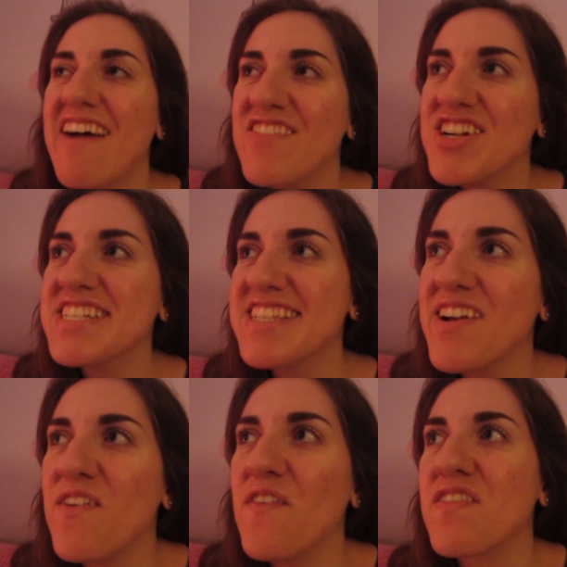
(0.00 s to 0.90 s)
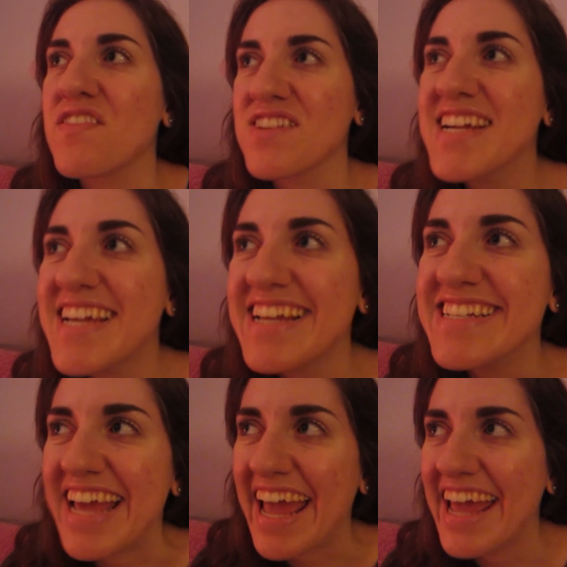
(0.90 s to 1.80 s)
every single
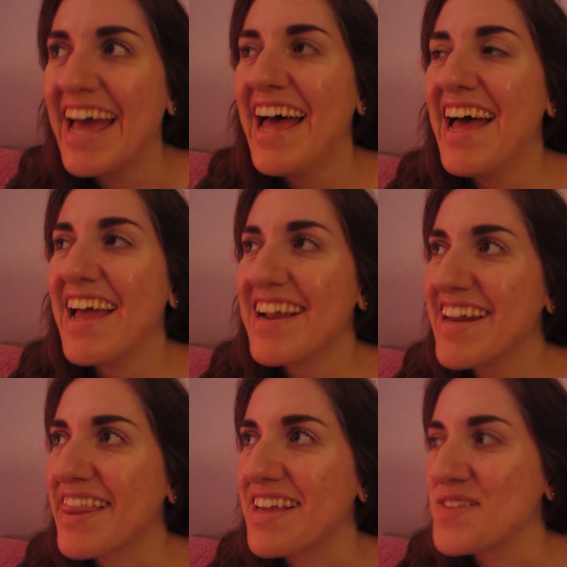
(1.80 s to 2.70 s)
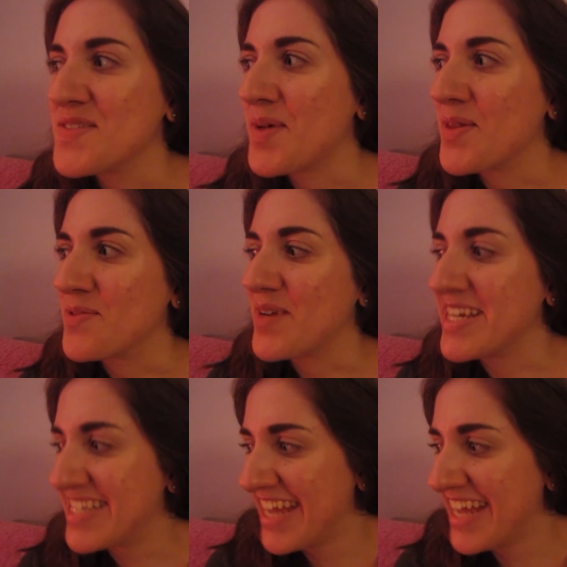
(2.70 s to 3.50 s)
freaking day. I need to think of some other ways